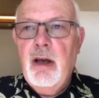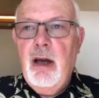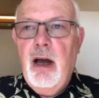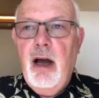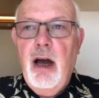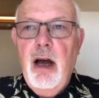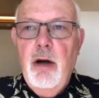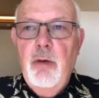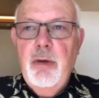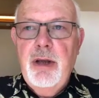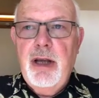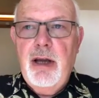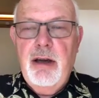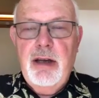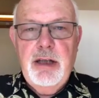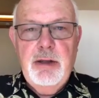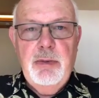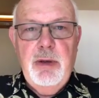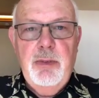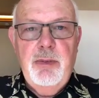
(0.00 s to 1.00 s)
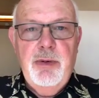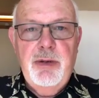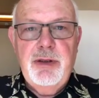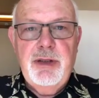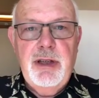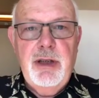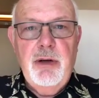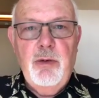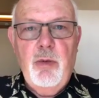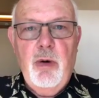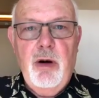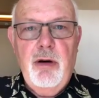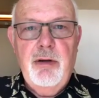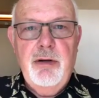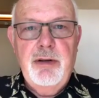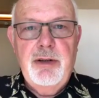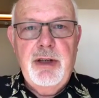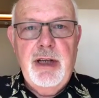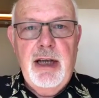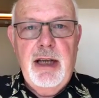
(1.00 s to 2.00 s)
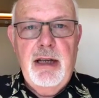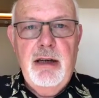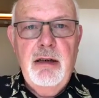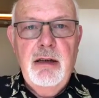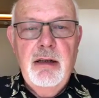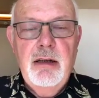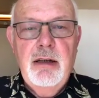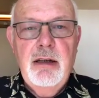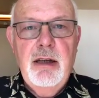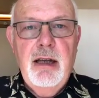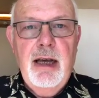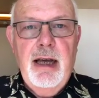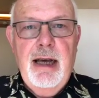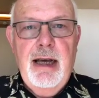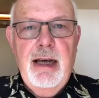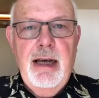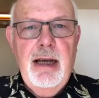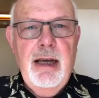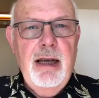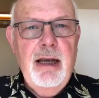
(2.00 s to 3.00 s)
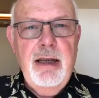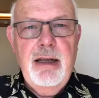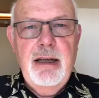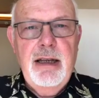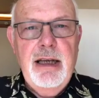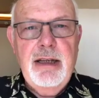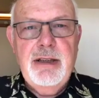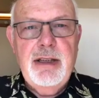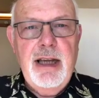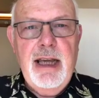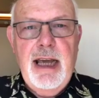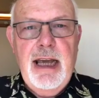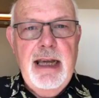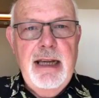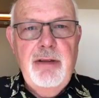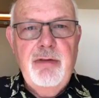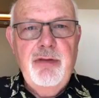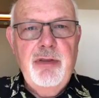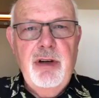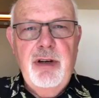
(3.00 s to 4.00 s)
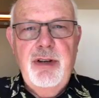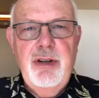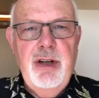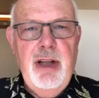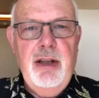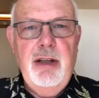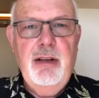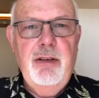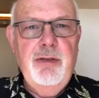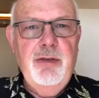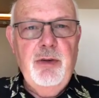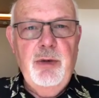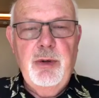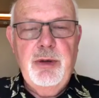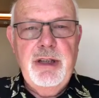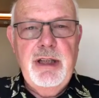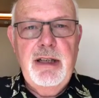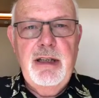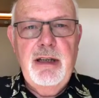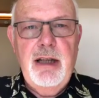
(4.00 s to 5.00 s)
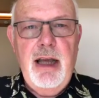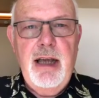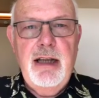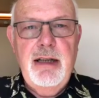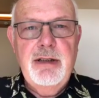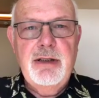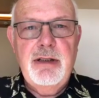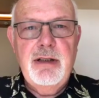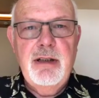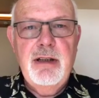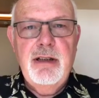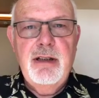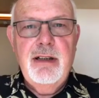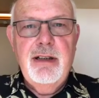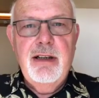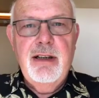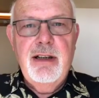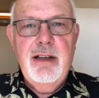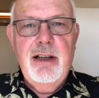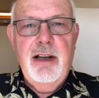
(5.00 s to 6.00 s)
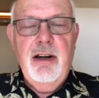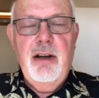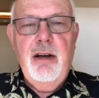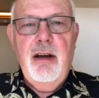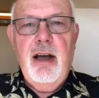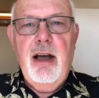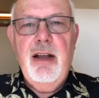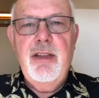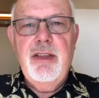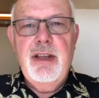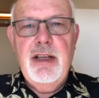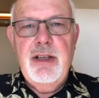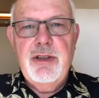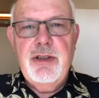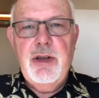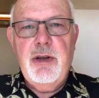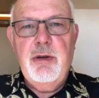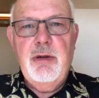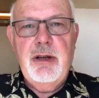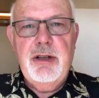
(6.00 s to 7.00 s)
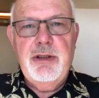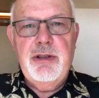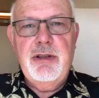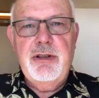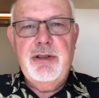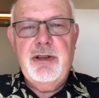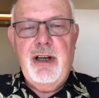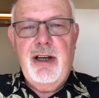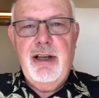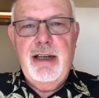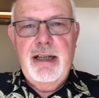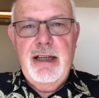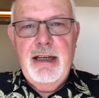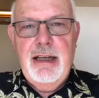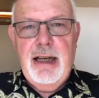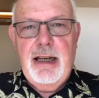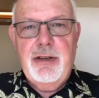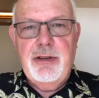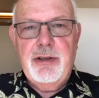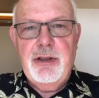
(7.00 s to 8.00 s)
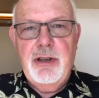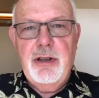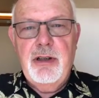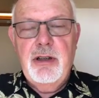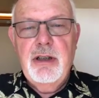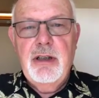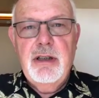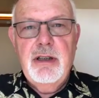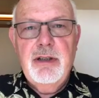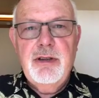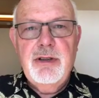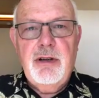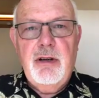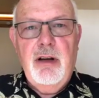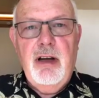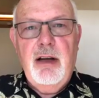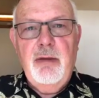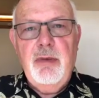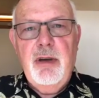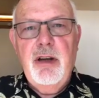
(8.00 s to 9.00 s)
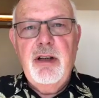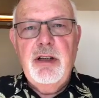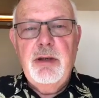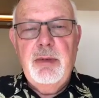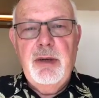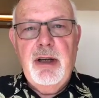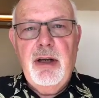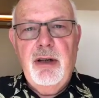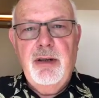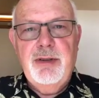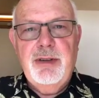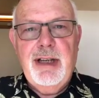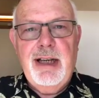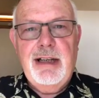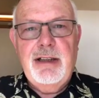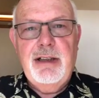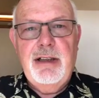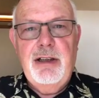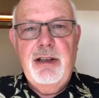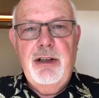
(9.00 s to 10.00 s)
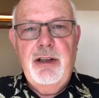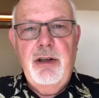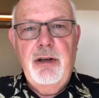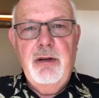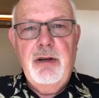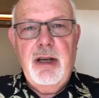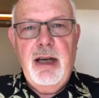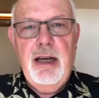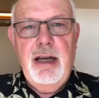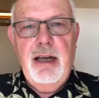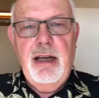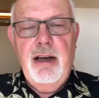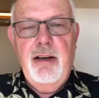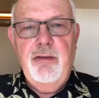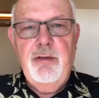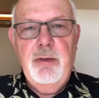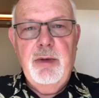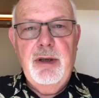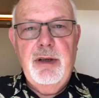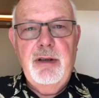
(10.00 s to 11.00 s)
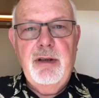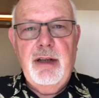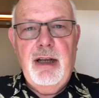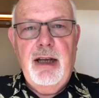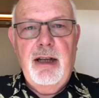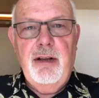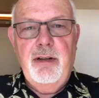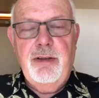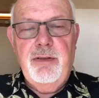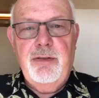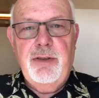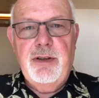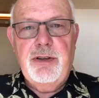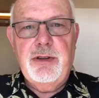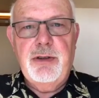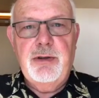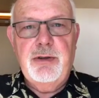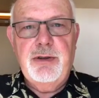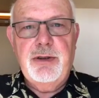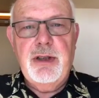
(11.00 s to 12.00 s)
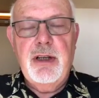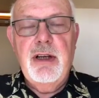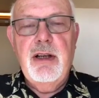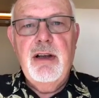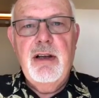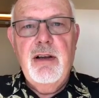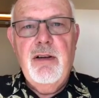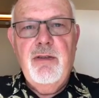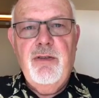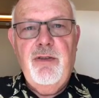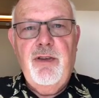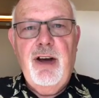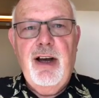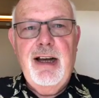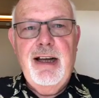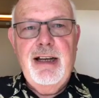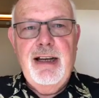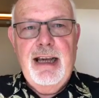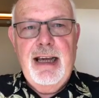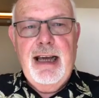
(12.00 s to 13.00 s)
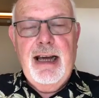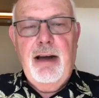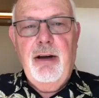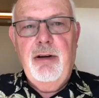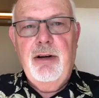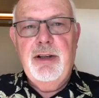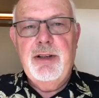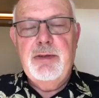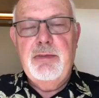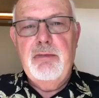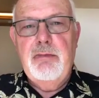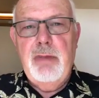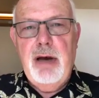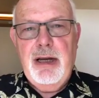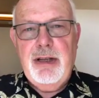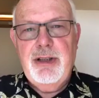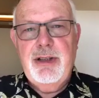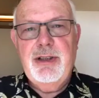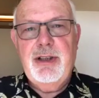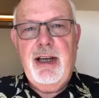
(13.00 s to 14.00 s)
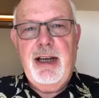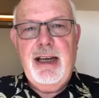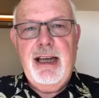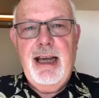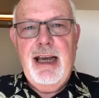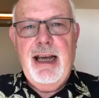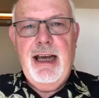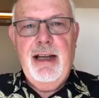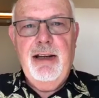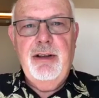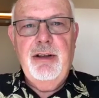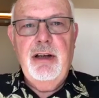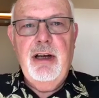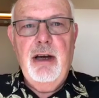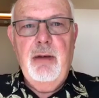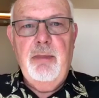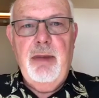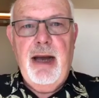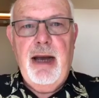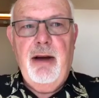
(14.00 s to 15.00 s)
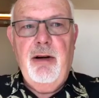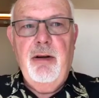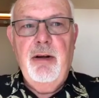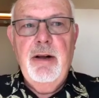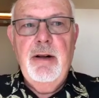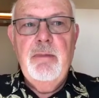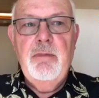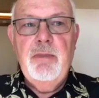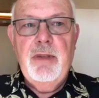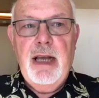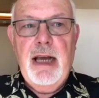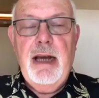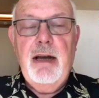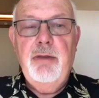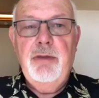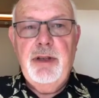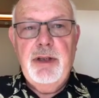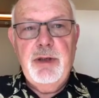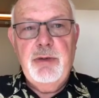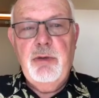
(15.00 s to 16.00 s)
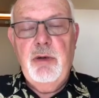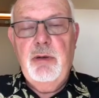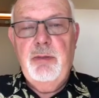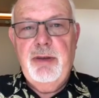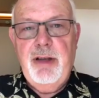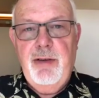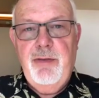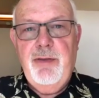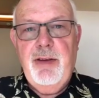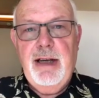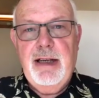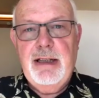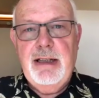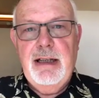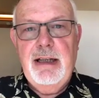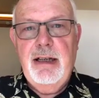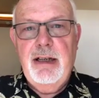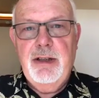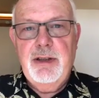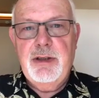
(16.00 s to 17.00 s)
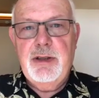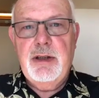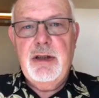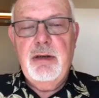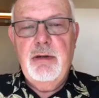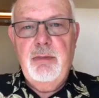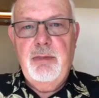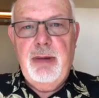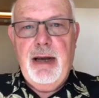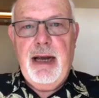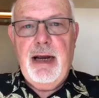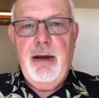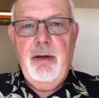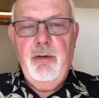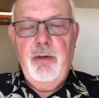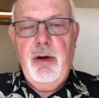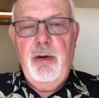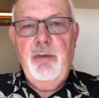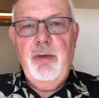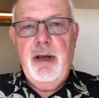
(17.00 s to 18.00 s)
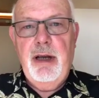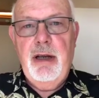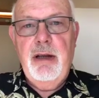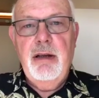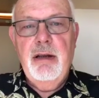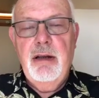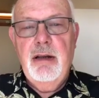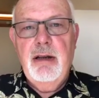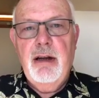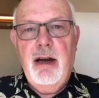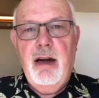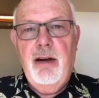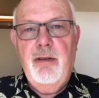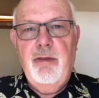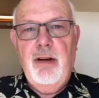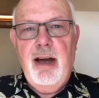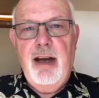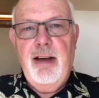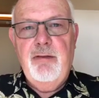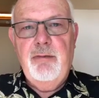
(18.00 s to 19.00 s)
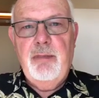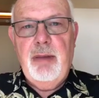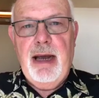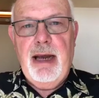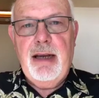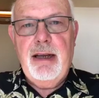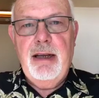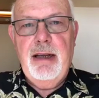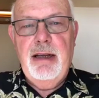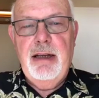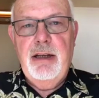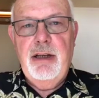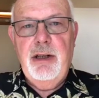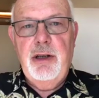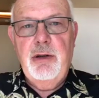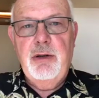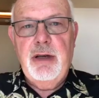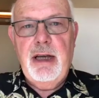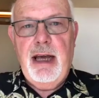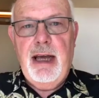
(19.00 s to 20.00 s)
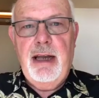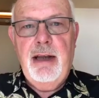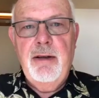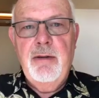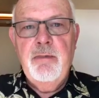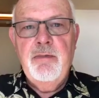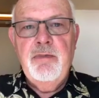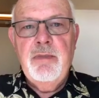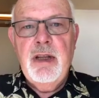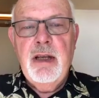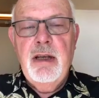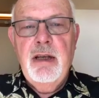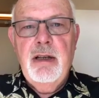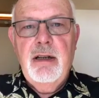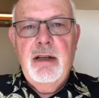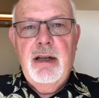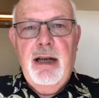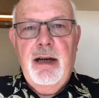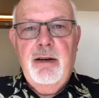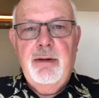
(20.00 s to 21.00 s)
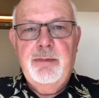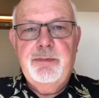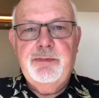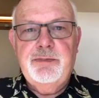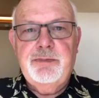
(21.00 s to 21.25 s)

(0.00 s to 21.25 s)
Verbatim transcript: Are we going to be put in quarantine uh, yet again for another 14 days? You know, these are questions I need answered. So I'm going to be contacting the UK government, the health officials, finding out as much as I can about how this will be affecting us back when we arrive back in the UK. Now,